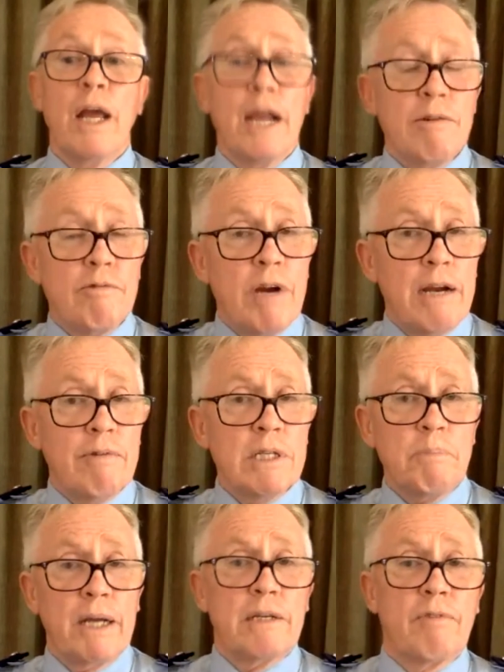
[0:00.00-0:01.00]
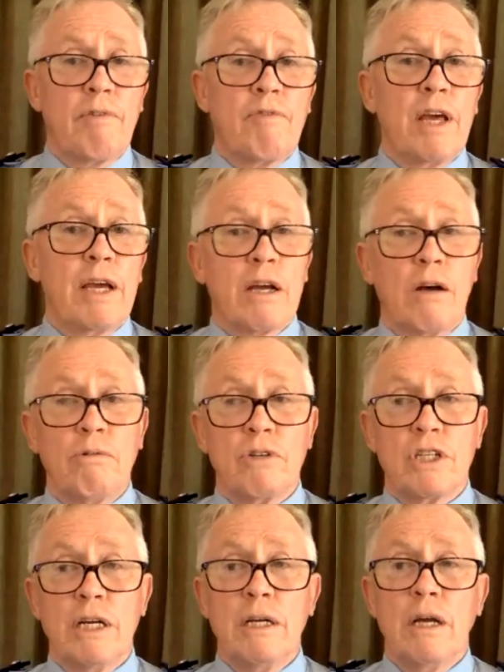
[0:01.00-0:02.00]
irrespective of their
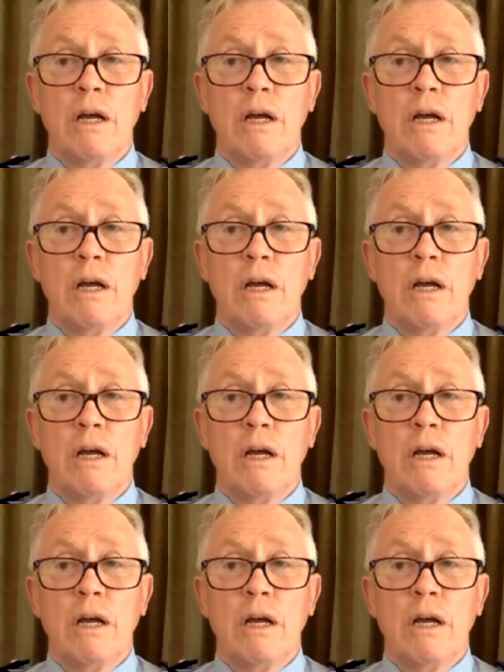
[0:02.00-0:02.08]
culture